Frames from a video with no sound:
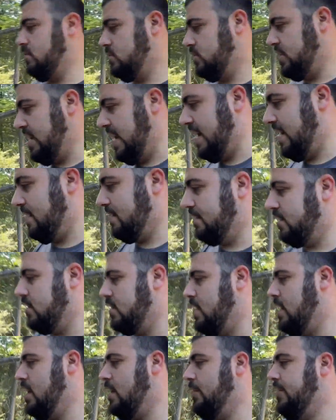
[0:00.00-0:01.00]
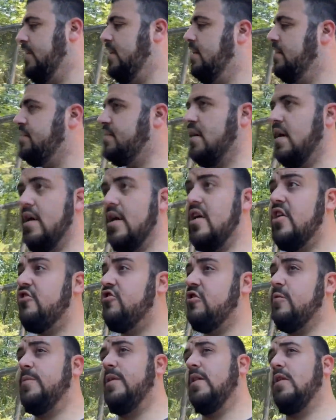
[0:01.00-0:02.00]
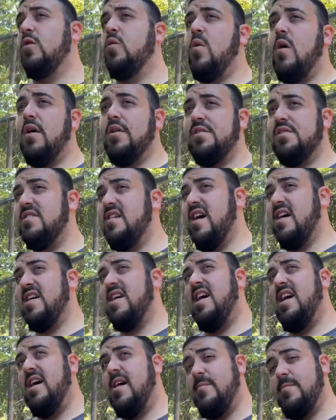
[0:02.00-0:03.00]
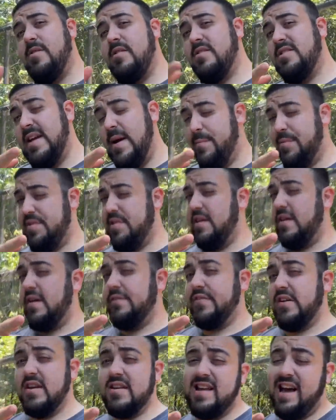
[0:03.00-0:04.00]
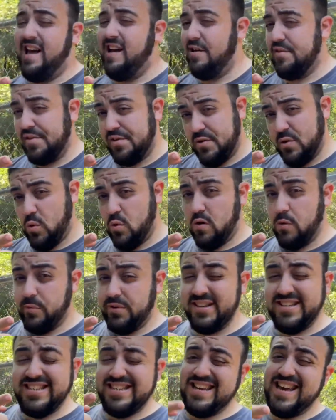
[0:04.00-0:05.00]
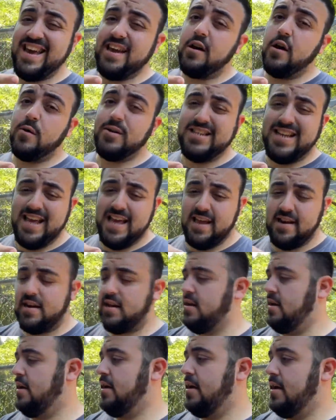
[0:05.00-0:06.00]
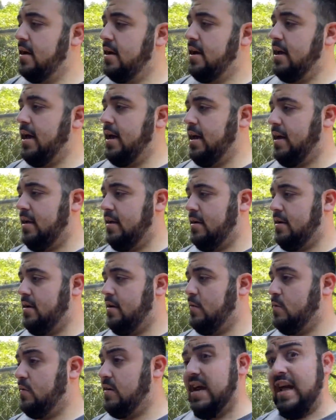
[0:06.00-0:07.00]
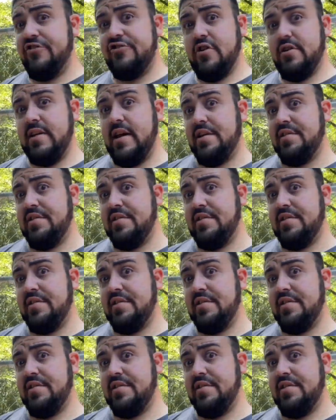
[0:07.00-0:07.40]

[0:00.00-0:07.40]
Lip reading: jazz, you know how it is. GBLiguanas.com, 10% off the entire store with Diego 10. And we'll catch y'all next